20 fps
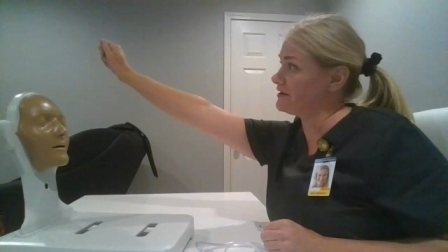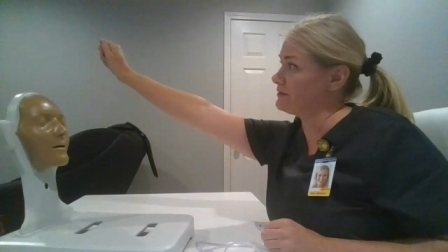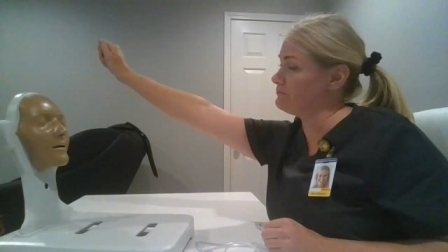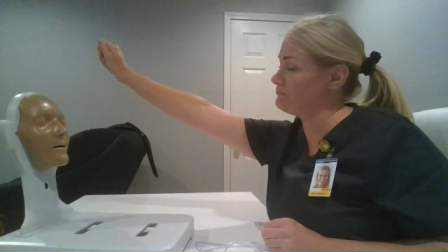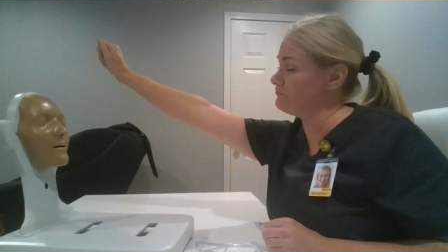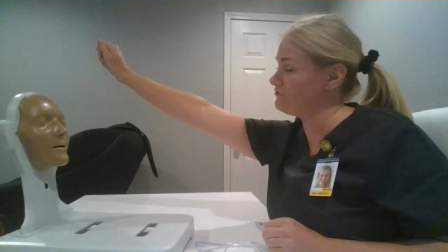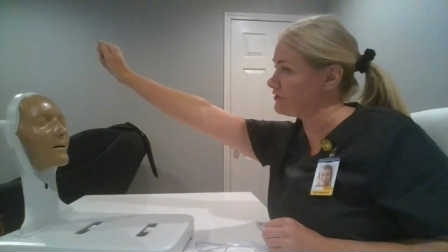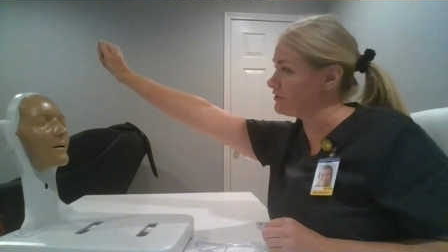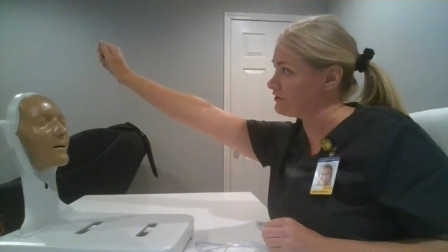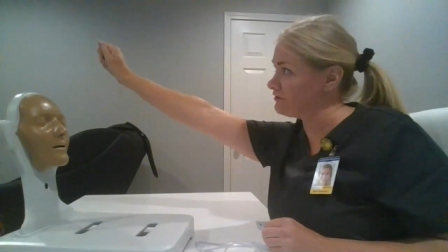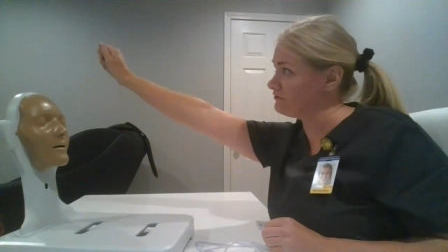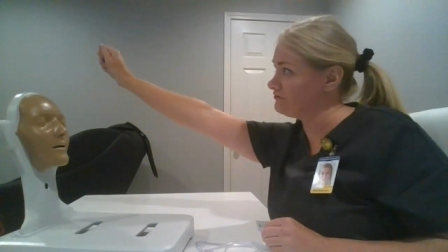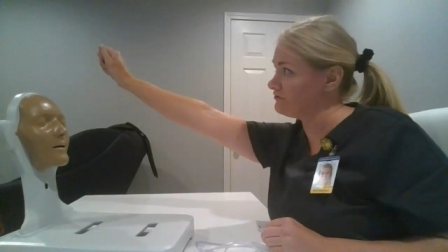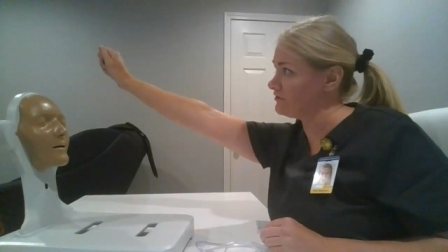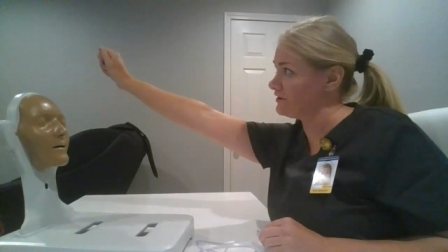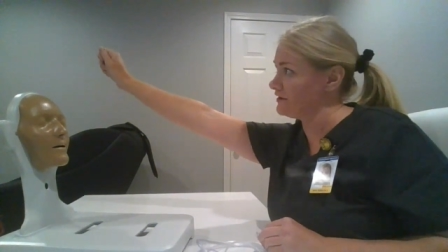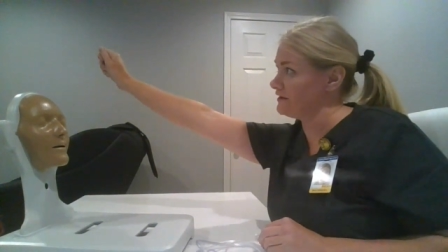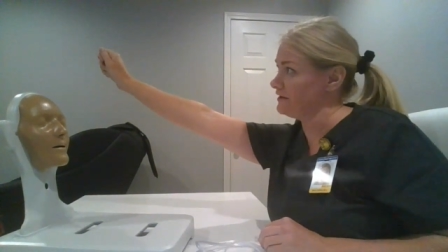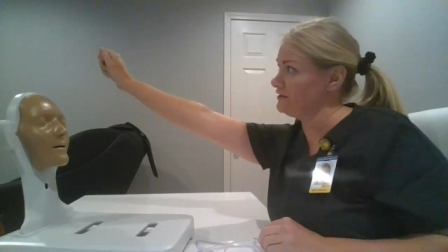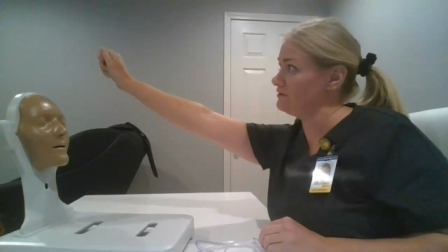I'm
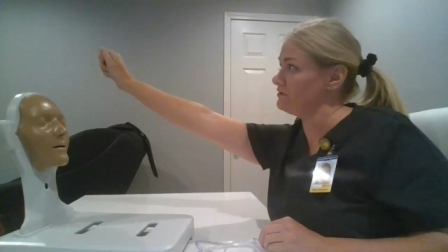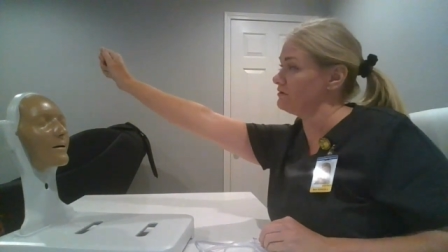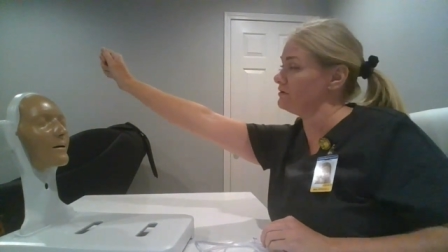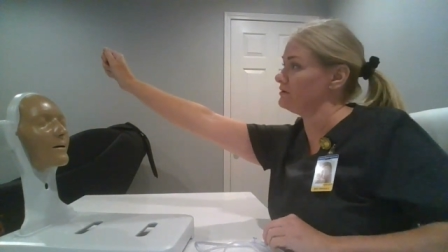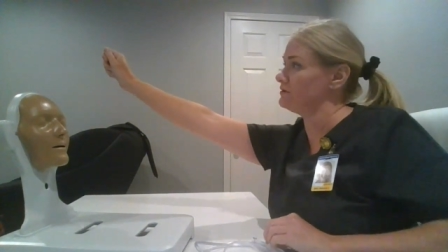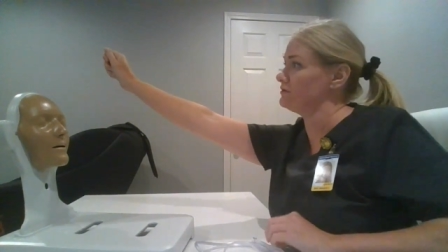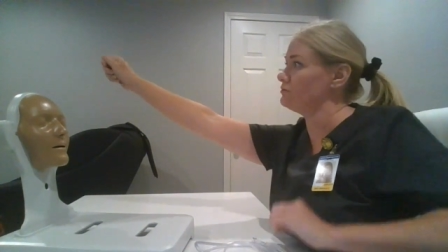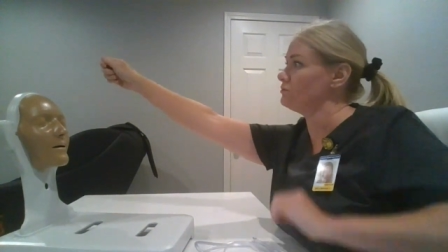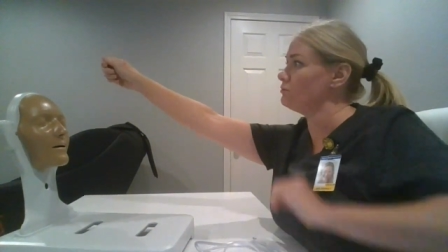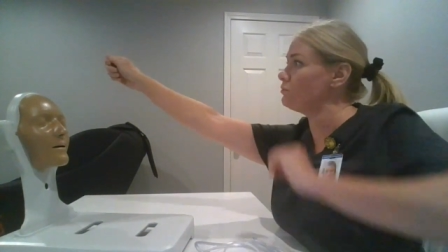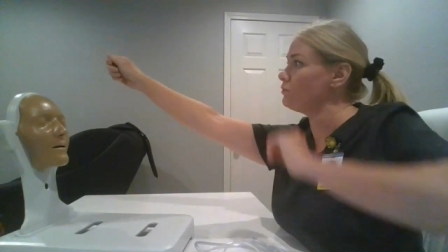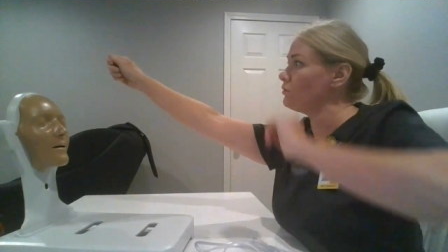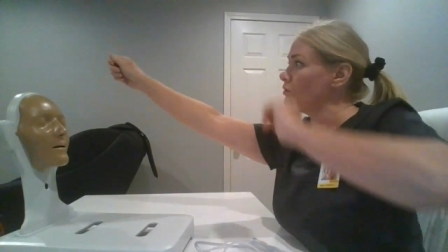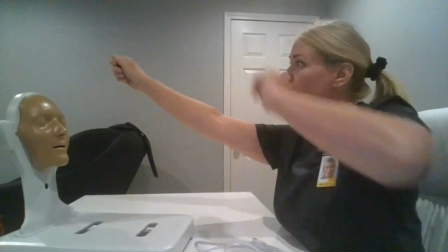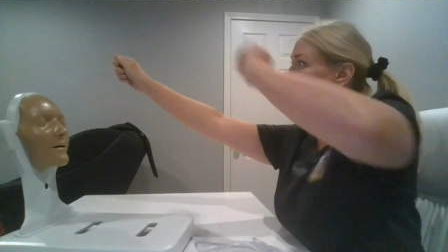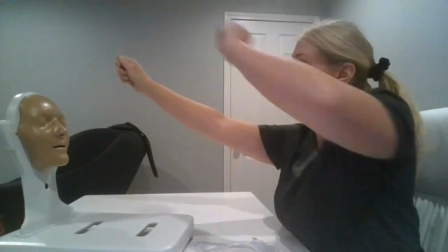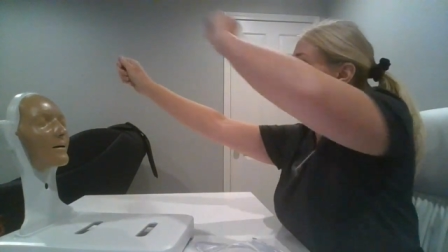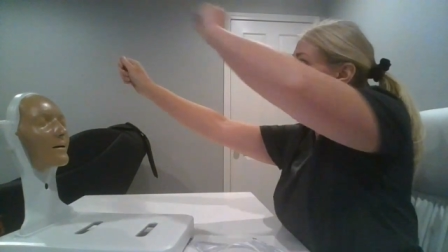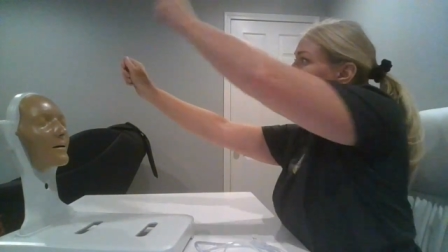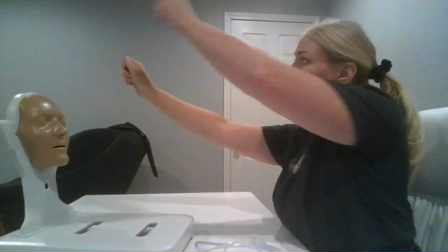verifying on the
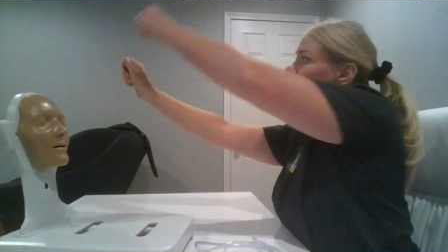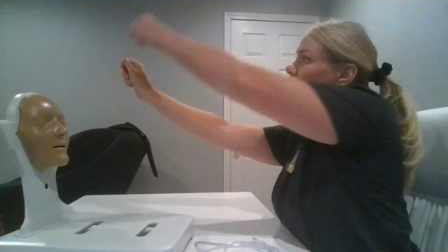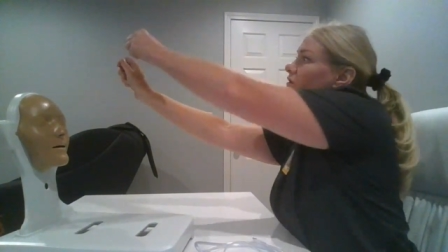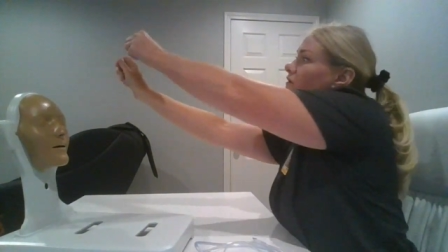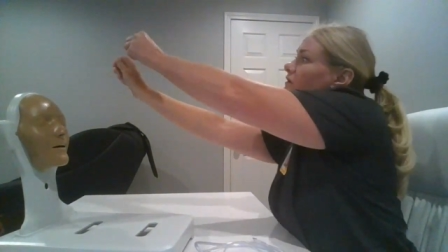wall.